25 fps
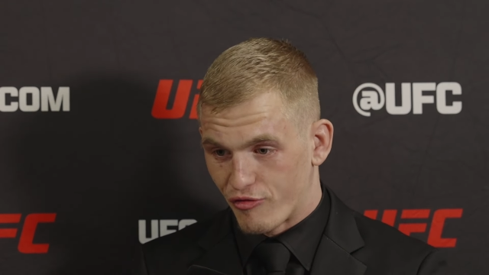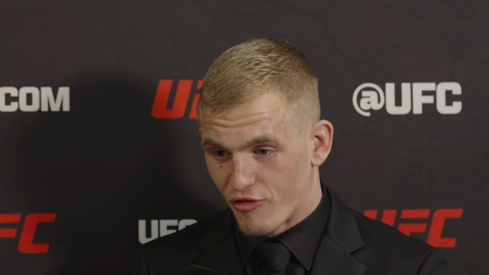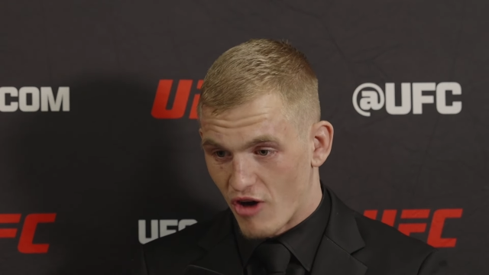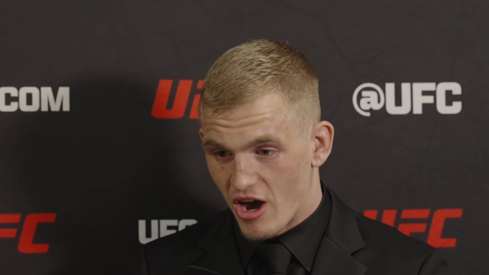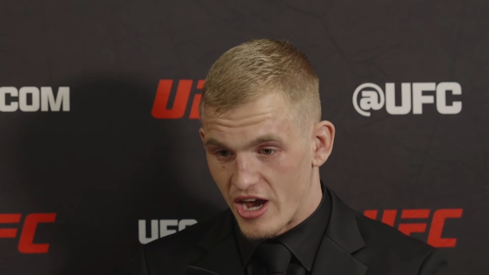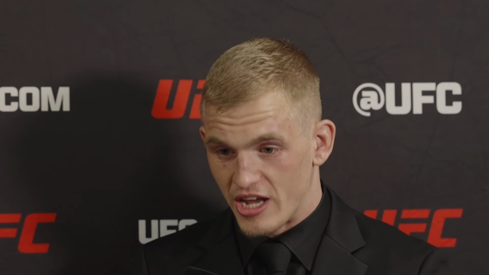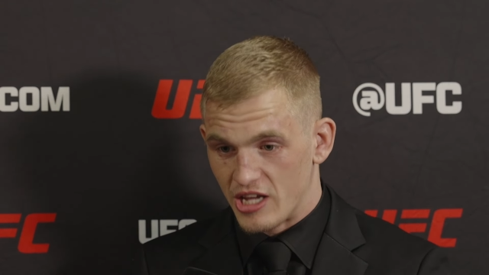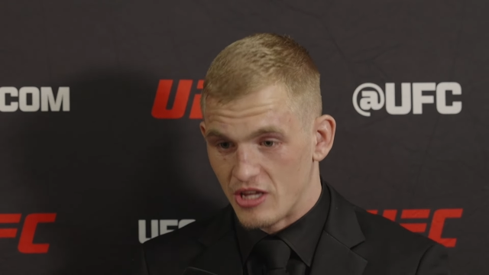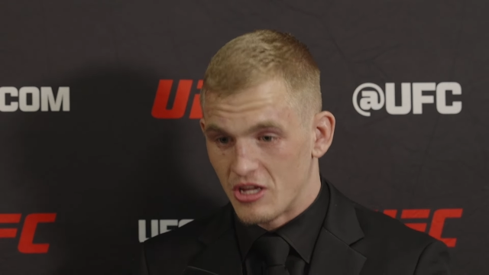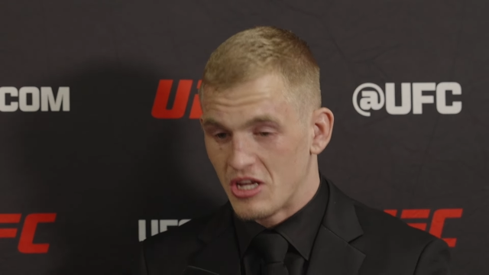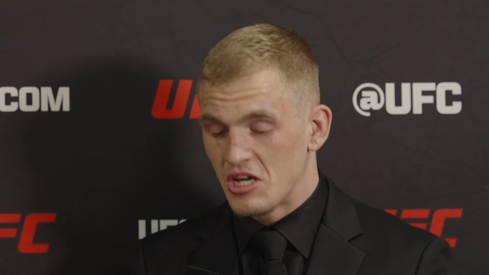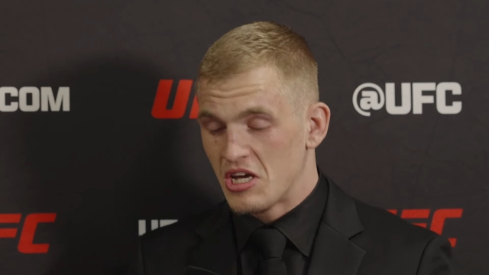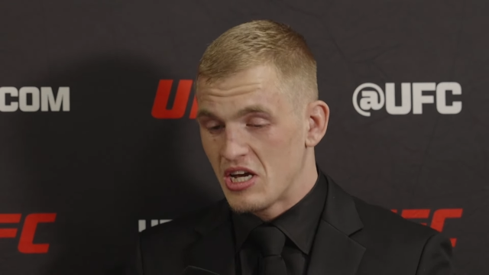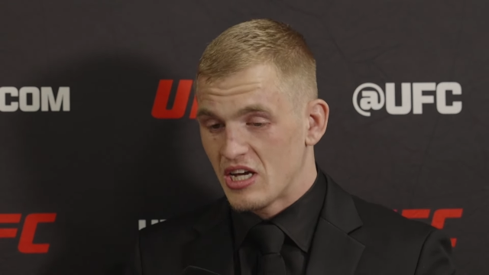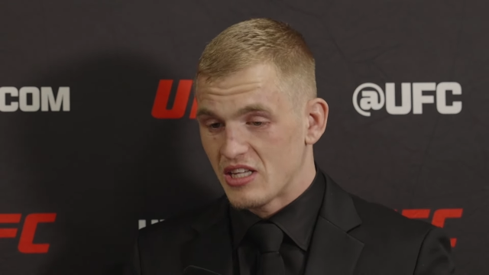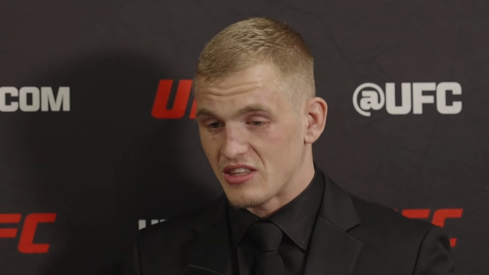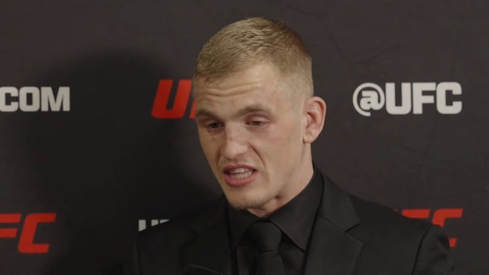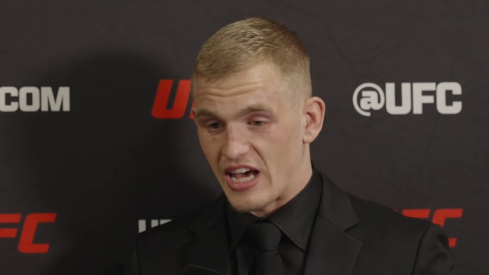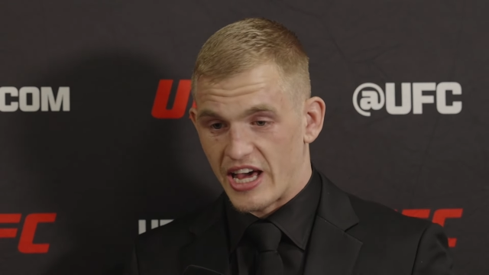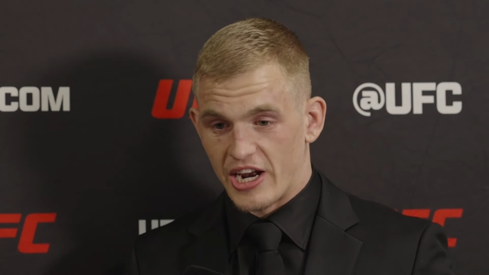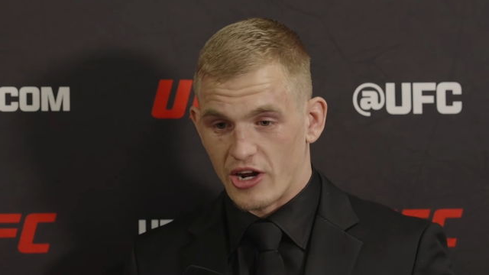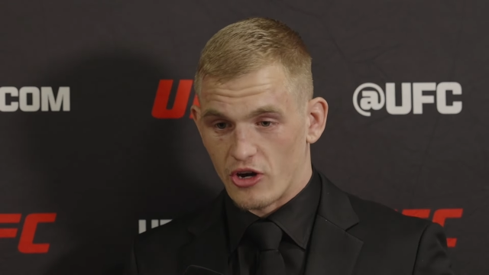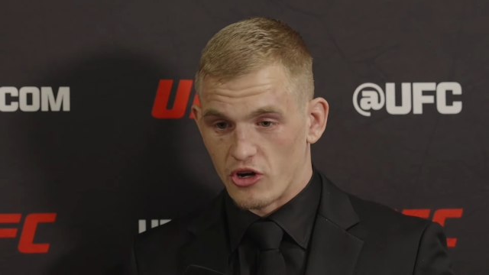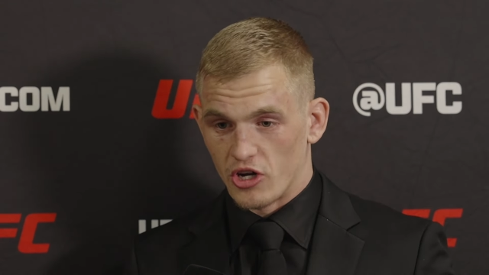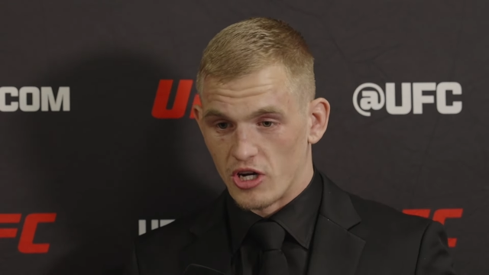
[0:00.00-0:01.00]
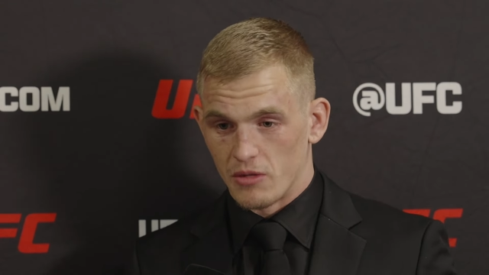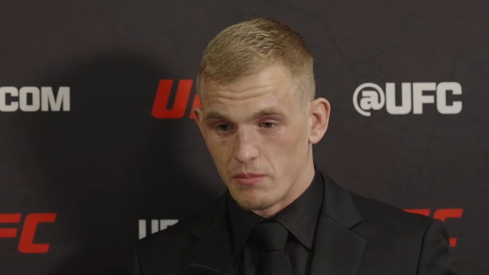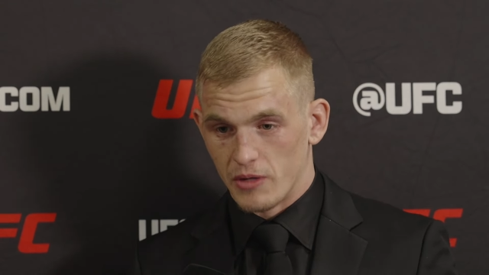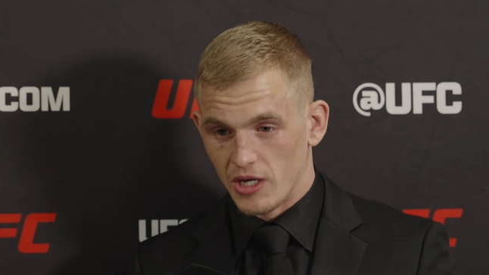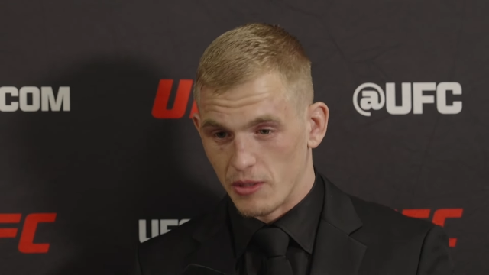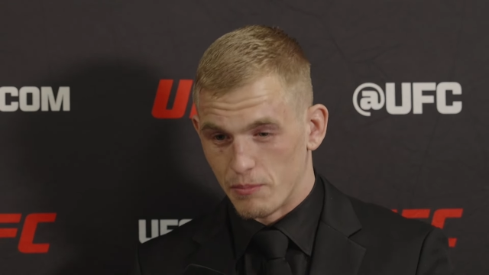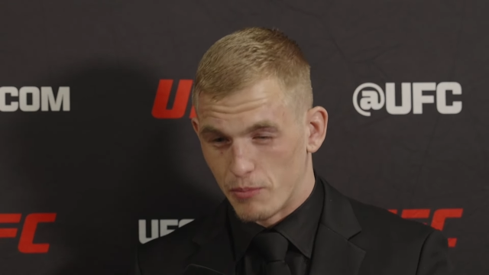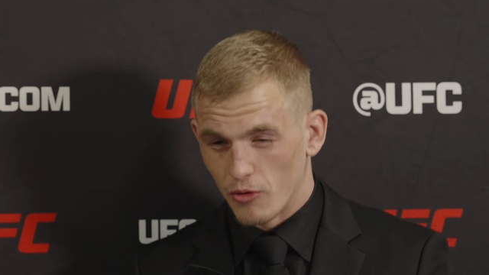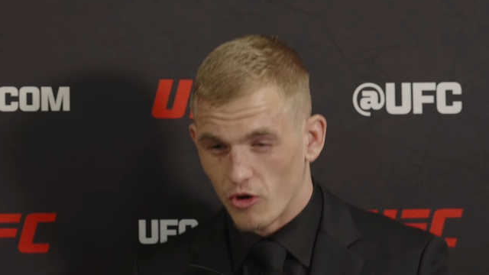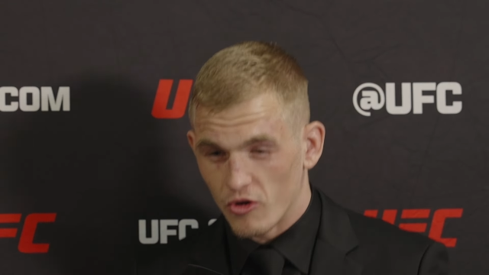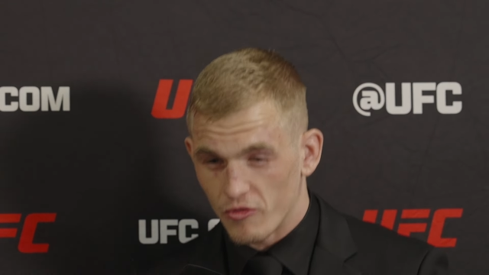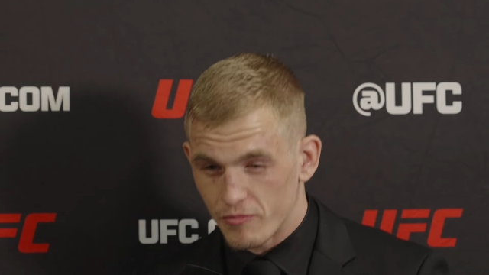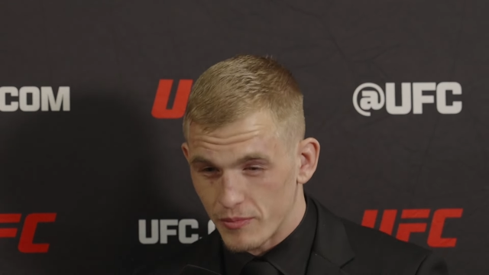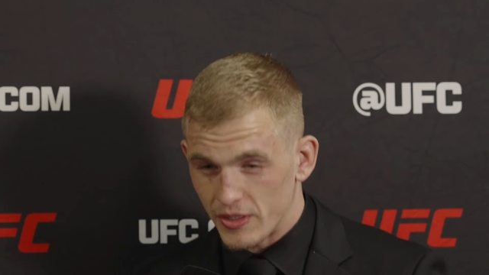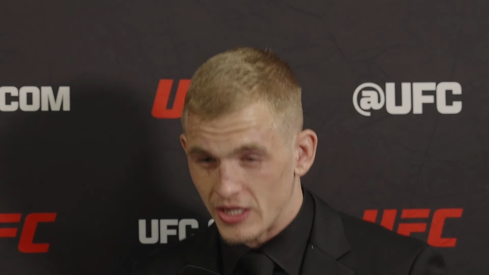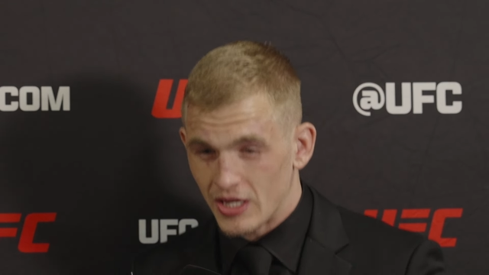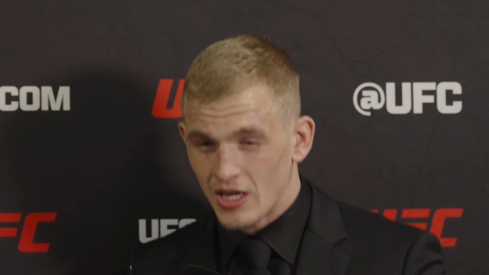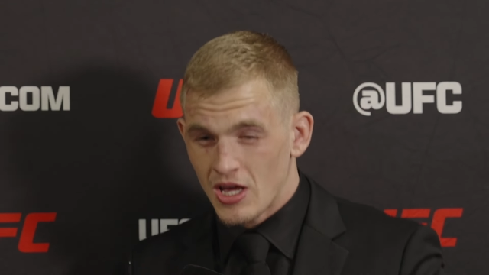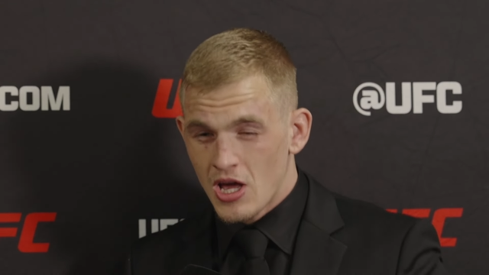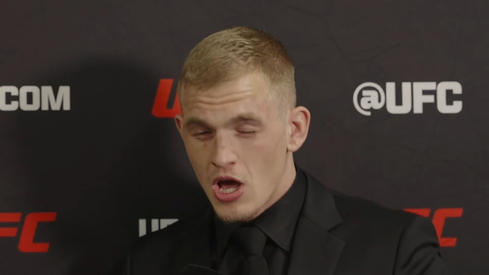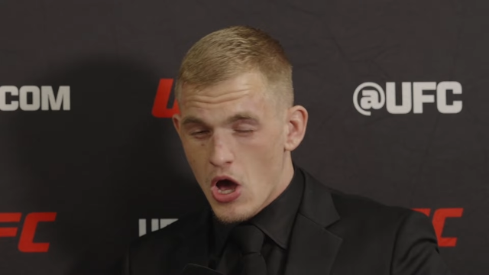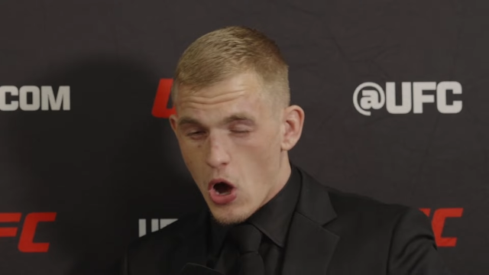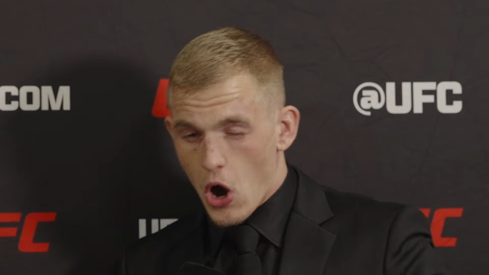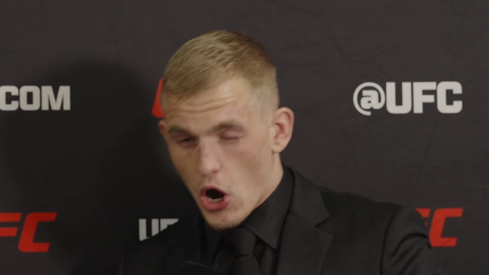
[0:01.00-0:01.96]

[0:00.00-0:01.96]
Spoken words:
fight that are going to be above me.